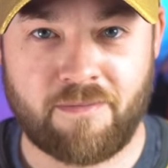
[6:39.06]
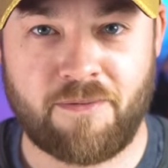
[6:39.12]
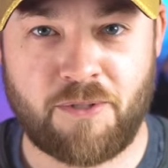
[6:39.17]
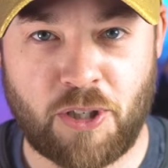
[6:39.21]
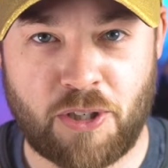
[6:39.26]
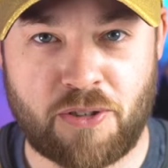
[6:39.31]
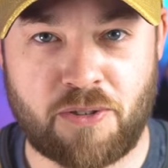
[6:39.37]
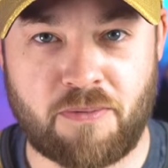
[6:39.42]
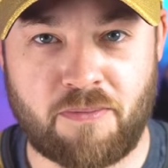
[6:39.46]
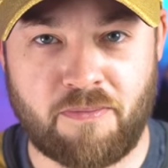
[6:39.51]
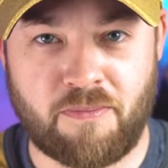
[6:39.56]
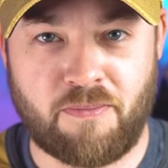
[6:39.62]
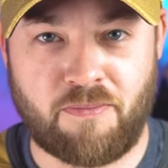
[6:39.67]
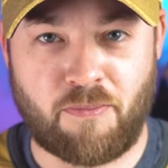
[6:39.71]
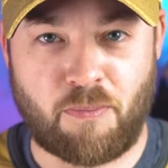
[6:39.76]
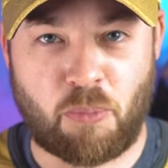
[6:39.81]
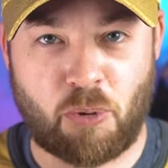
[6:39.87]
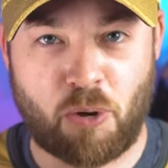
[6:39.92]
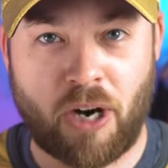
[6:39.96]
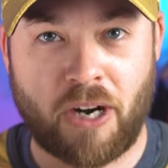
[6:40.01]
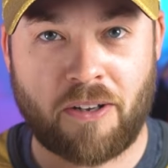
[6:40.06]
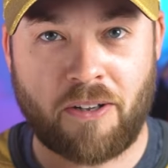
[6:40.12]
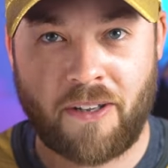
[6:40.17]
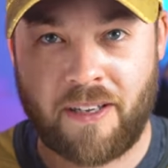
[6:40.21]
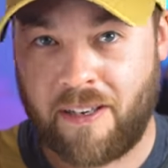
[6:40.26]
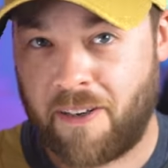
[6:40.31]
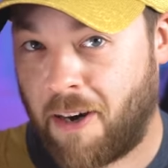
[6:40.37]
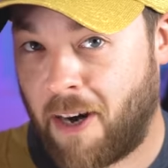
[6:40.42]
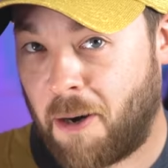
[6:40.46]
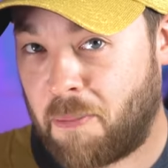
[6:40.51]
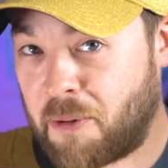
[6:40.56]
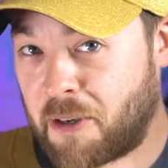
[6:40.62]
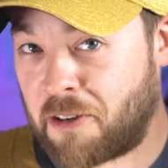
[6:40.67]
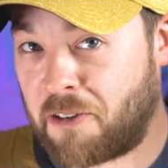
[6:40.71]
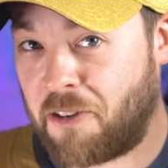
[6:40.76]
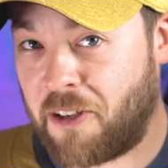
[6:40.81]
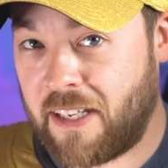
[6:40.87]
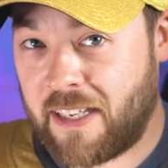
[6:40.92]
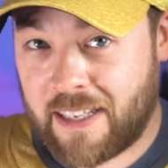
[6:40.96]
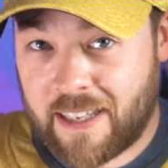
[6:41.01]
just broadly and
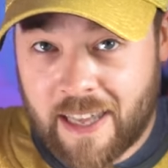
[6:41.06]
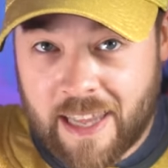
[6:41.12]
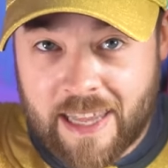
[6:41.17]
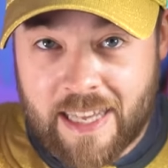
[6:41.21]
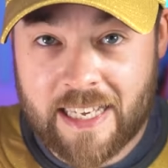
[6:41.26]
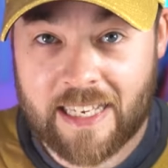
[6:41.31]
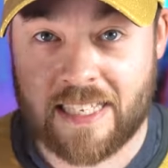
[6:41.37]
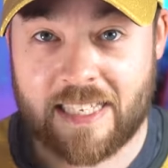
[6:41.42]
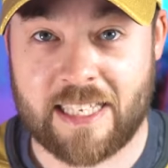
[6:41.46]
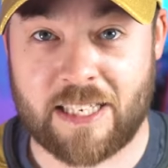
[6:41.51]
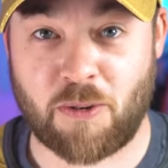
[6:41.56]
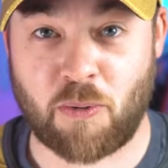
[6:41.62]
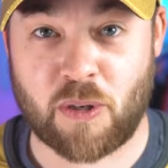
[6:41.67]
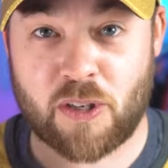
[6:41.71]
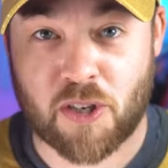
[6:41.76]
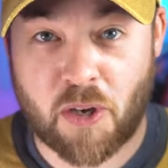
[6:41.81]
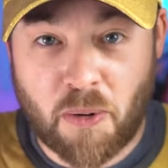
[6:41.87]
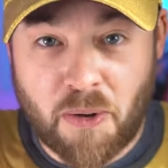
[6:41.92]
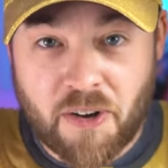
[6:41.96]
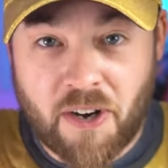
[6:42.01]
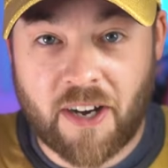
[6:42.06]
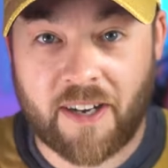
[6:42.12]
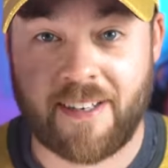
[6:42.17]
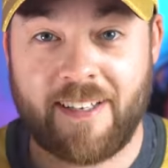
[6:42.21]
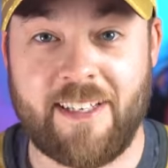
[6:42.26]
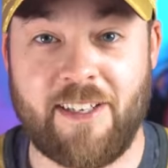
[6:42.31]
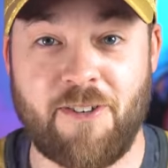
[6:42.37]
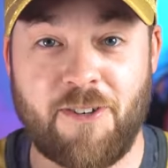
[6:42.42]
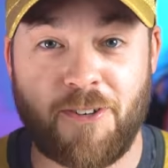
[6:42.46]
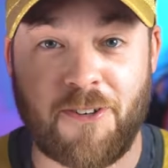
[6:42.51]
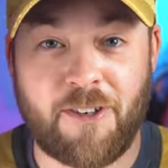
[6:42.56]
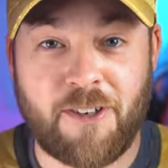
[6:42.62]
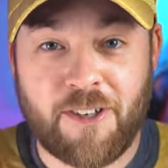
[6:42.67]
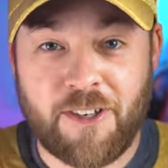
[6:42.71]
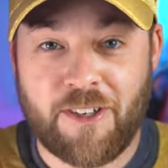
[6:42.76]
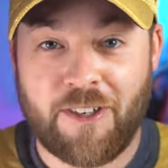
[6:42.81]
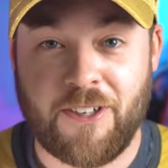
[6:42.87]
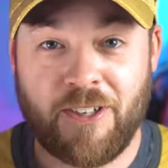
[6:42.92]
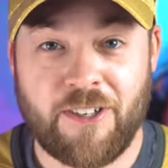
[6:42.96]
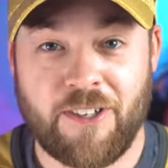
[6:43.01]
optically, this, what's going on here,
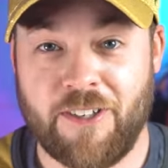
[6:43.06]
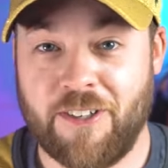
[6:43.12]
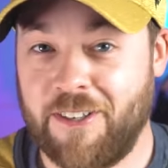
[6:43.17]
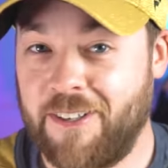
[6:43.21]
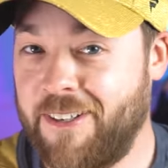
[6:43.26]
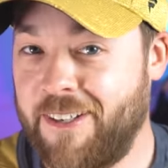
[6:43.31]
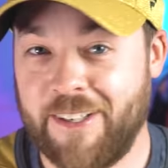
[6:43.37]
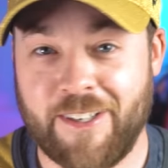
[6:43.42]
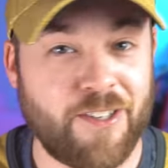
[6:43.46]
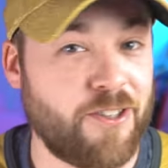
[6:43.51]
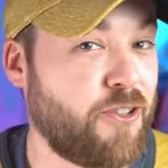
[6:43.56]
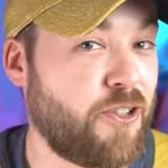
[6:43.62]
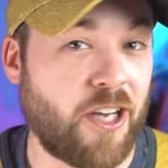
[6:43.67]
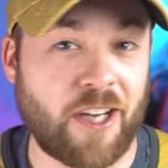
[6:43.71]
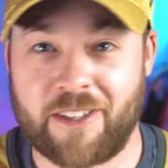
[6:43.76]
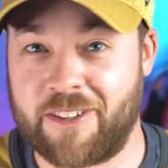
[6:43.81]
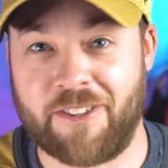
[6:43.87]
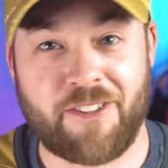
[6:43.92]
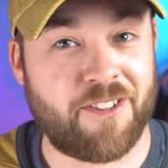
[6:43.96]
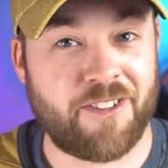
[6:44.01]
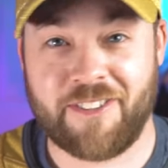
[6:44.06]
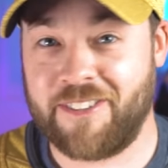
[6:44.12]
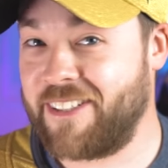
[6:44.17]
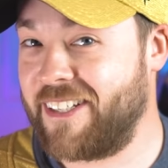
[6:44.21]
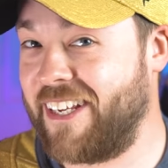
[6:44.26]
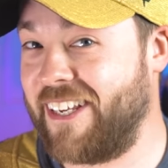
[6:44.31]
not good.